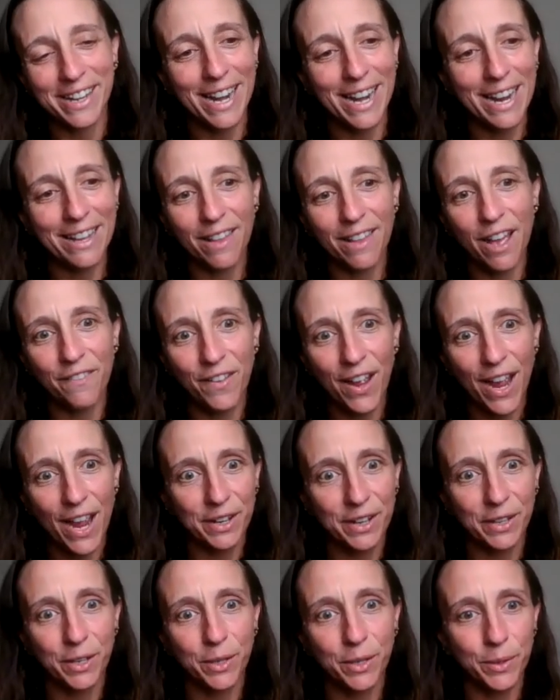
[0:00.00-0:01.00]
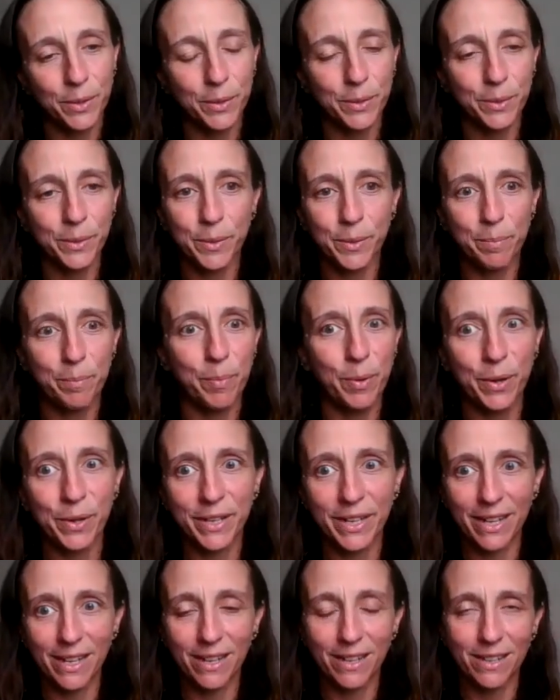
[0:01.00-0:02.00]
And I love how you
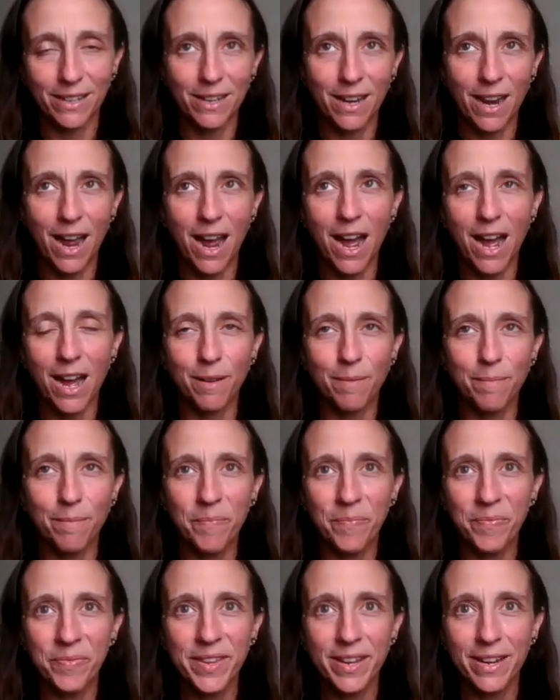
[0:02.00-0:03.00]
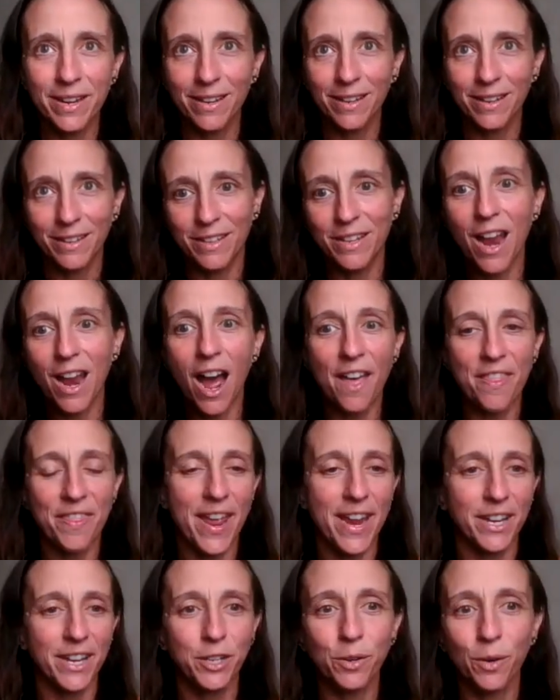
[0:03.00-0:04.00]
put it, not
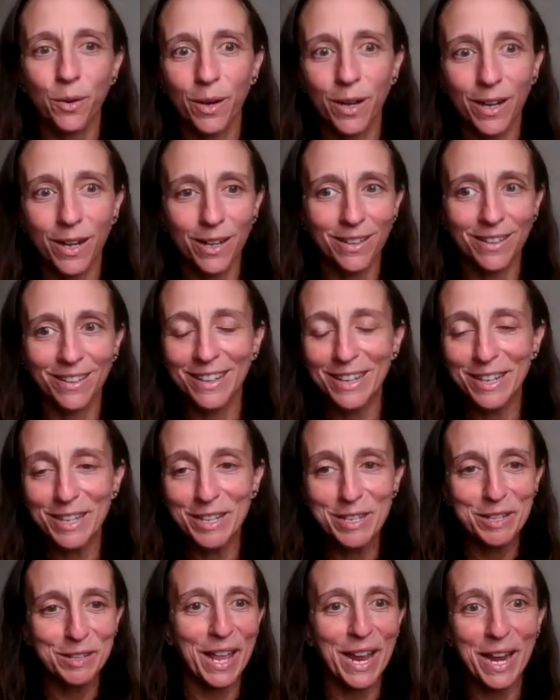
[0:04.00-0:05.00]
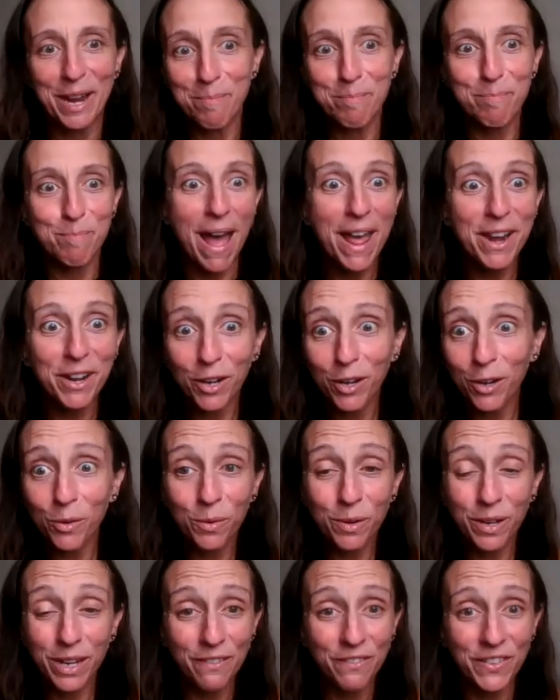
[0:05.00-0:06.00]
that you're like better
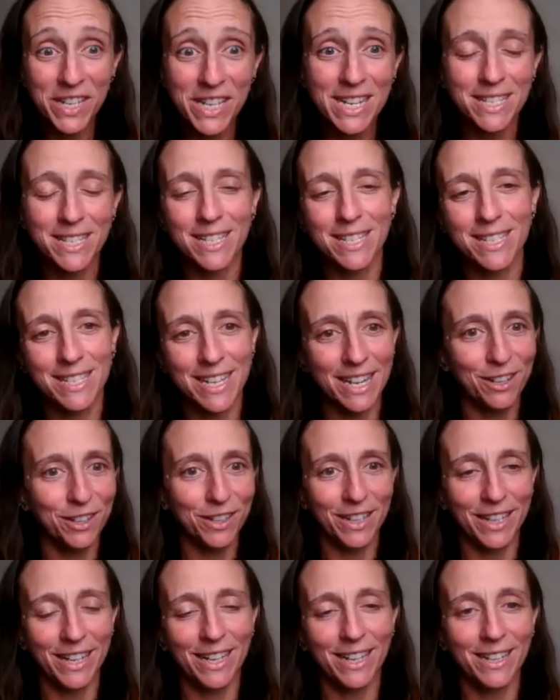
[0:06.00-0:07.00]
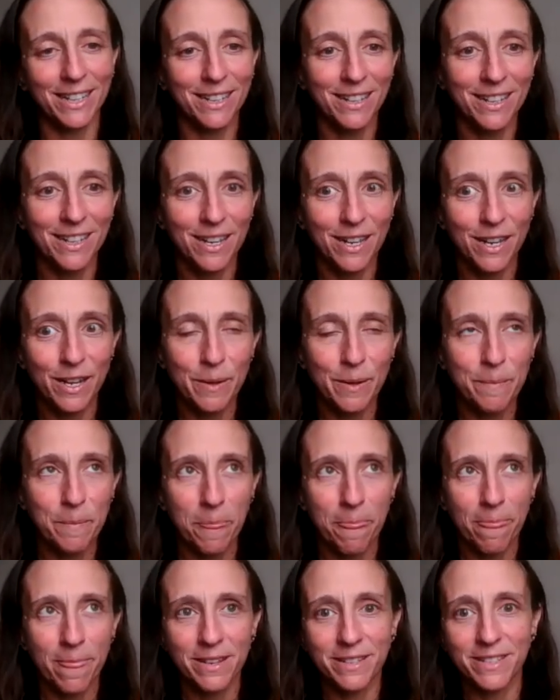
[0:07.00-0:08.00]
or even necessarily
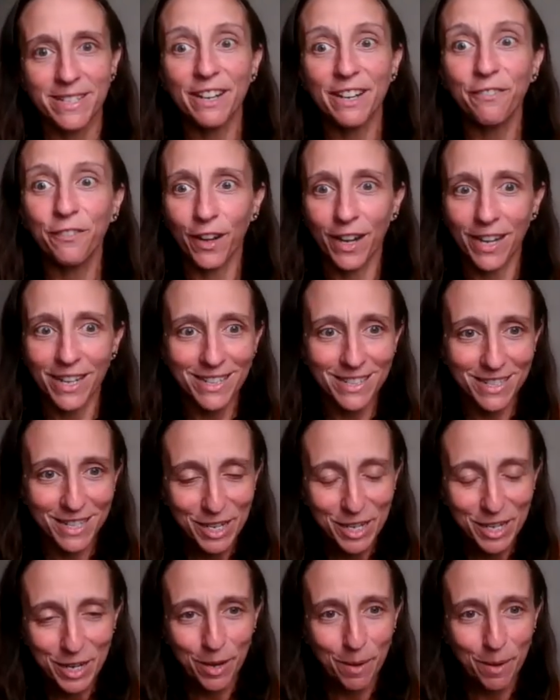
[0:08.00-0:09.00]
different,